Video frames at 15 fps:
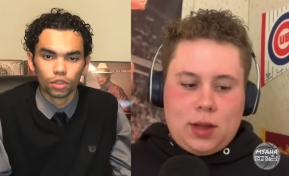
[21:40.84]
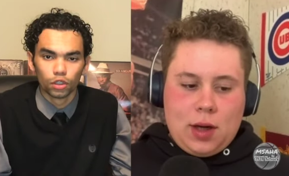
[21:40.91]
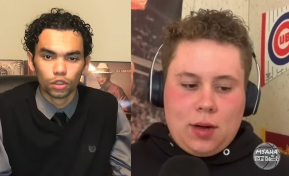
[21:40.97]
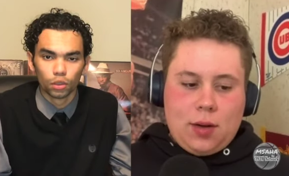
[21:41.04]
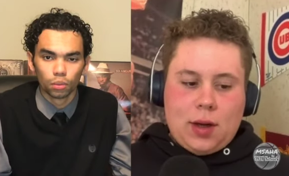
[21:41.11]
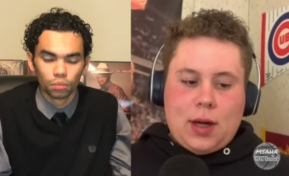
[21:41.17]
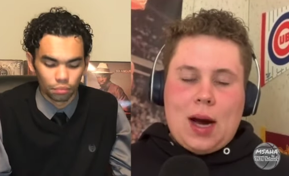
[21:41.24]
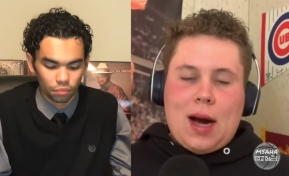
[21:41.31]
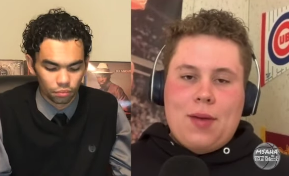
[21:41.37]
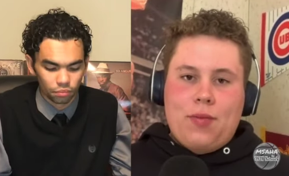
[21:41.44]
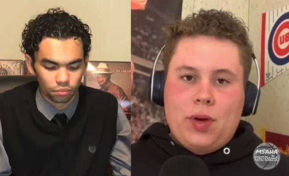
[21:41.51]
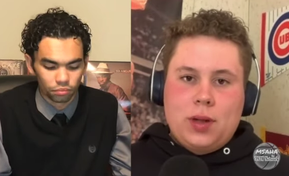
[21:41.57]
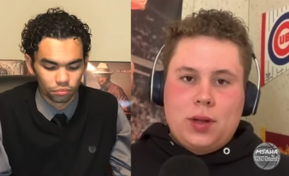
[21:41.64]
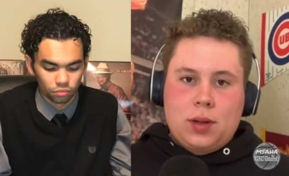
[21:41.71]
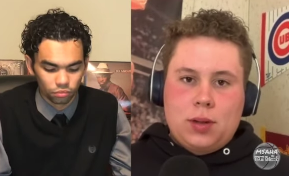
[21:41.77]
Speaker 1: Tell the
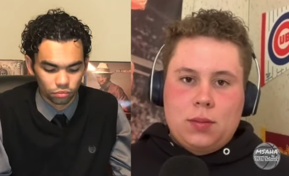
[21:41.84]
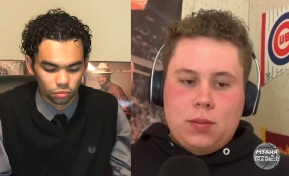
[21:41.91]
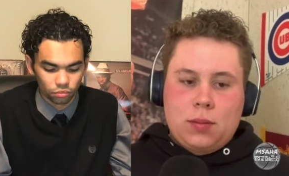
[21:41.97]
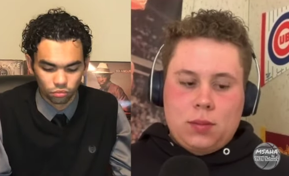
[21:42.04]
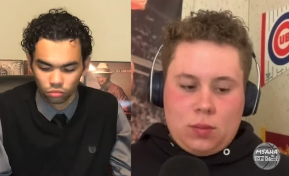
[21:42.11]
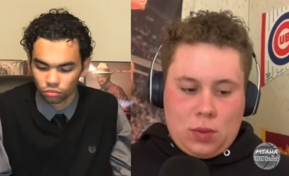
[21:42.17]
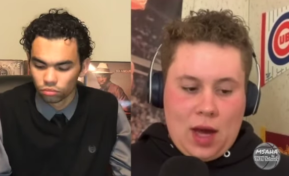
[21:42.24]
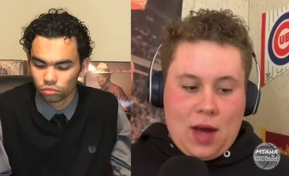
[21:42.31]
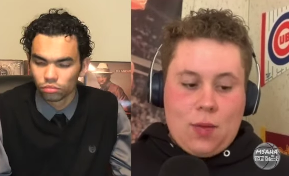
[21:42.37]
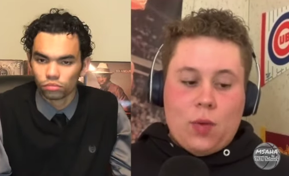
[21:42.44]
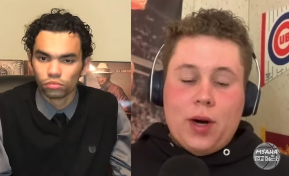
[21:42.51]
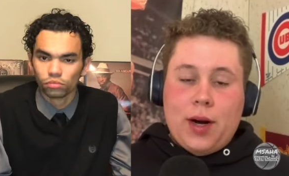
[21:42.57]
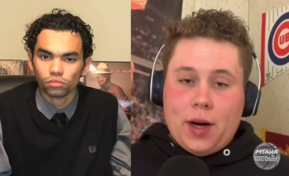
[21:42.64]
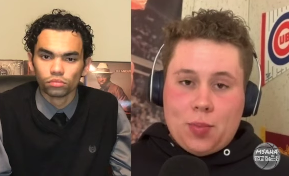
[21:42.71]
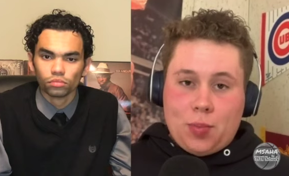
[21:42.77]
conference, hey,
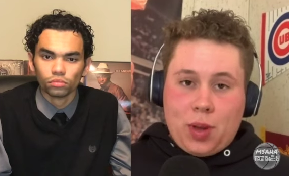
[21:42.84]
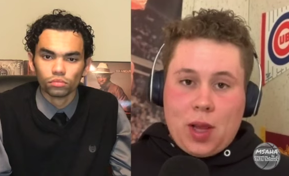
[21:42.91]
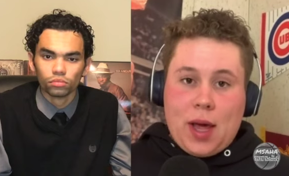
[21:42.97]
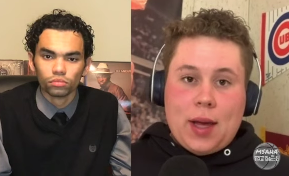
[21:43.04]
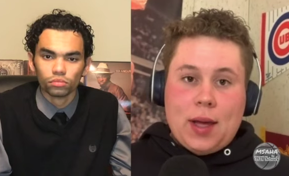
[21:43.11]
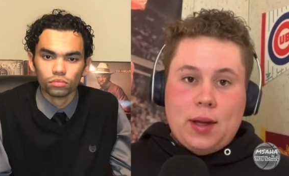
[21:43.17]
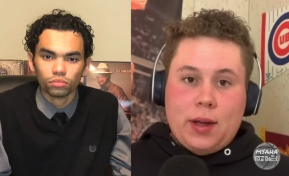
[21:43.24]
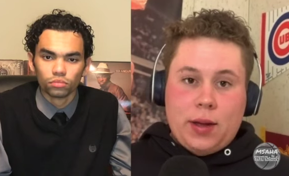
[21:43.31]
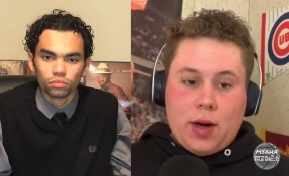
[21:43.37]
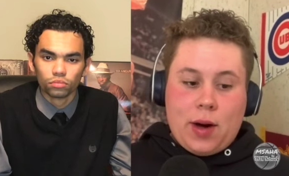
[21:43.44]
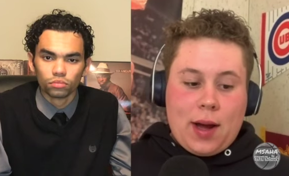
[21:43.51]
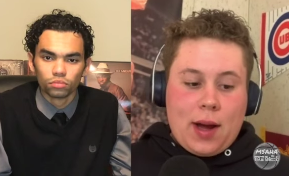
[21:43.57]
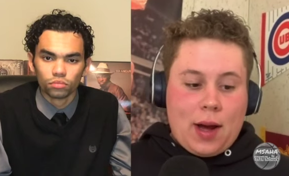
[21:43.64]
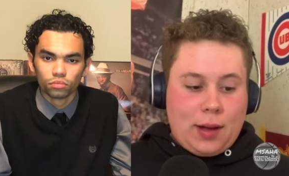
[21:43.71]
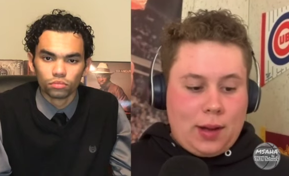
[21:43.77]
we're here to play. You know,
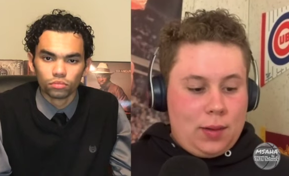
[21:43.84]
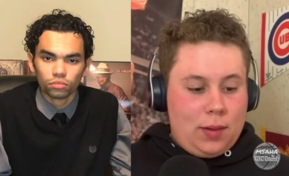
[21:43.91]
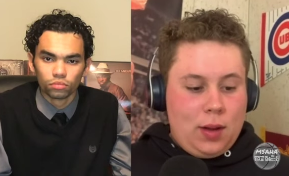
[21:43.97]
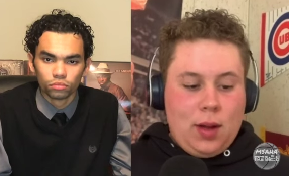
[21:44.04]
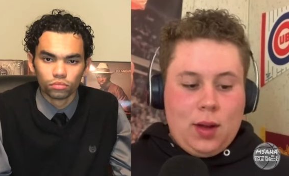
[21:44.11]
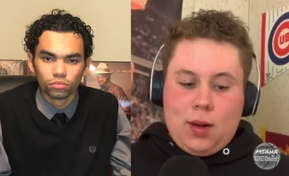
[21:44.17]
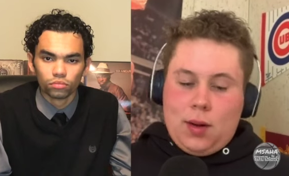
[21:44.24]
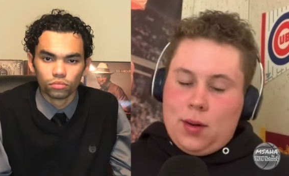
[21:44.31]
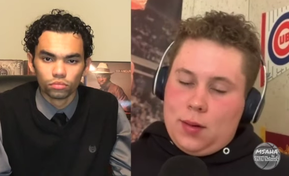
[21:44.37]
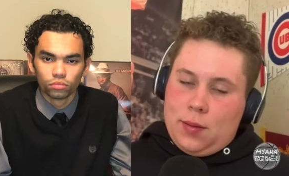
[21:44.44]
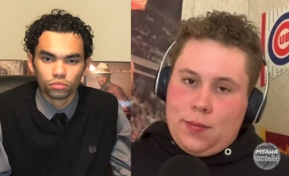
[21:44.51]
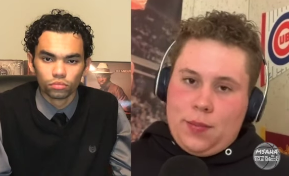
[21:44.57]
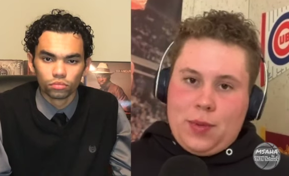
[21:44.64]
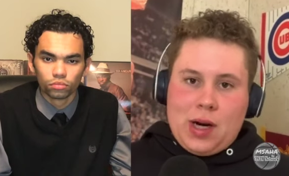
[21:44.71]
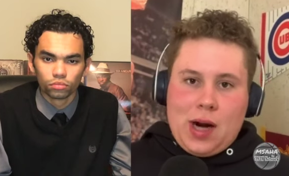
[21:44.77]
I, I
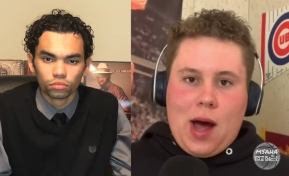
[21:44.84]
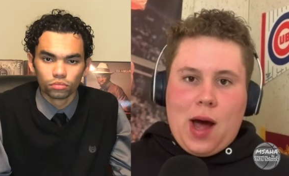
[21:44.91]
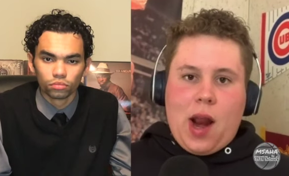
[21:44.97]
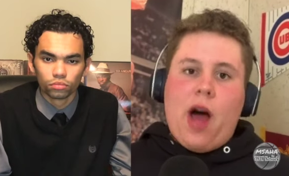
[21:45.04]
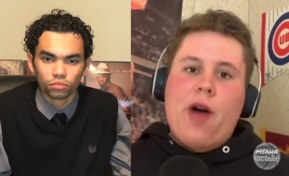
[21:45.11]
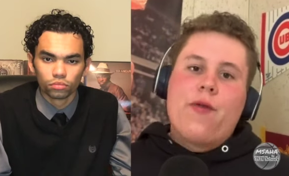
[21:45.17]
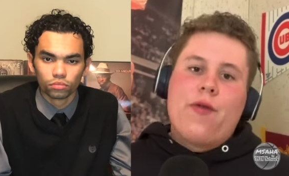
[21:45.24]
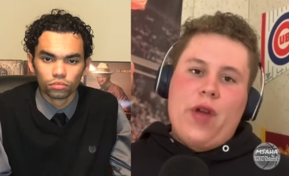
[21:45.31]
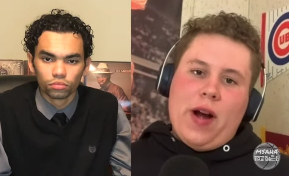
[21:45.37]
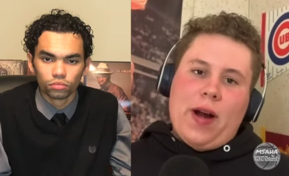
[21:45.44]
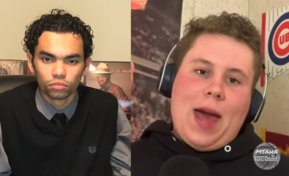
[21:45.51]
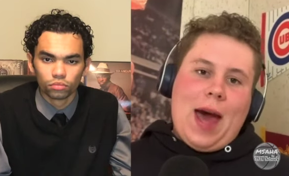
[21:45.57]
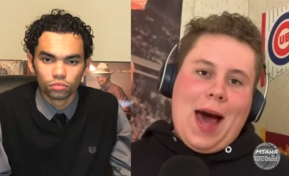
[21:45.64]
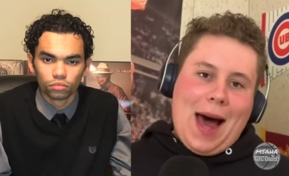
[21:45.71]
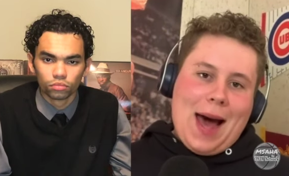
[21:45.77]
they're not a
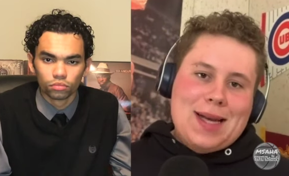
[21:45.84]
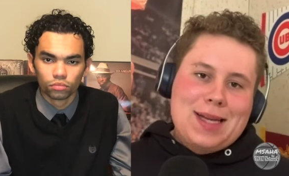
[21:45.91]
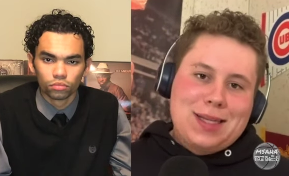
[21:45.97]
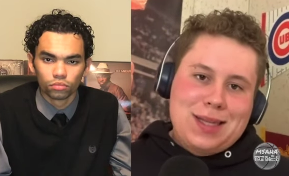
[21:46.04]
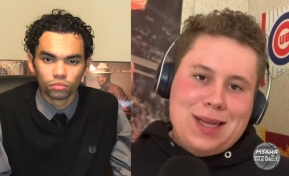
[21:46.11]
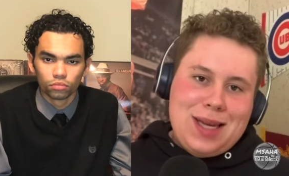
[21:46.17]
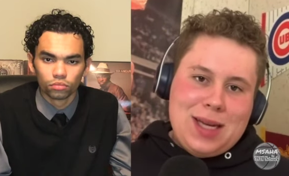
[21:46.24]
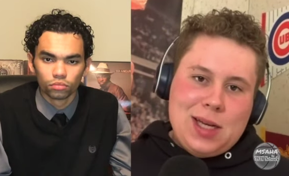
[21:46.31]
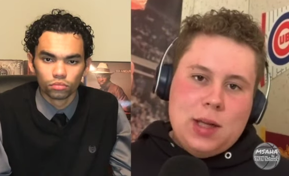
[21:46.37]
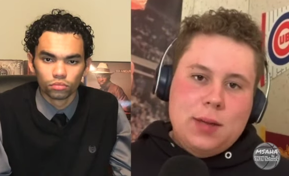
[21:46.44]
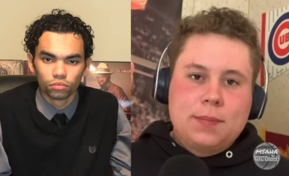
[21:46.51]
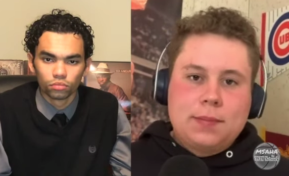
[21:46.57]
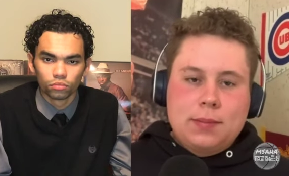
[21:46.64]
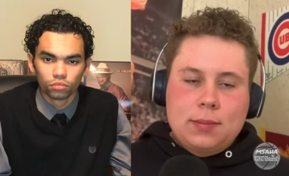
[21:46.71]
very high seed,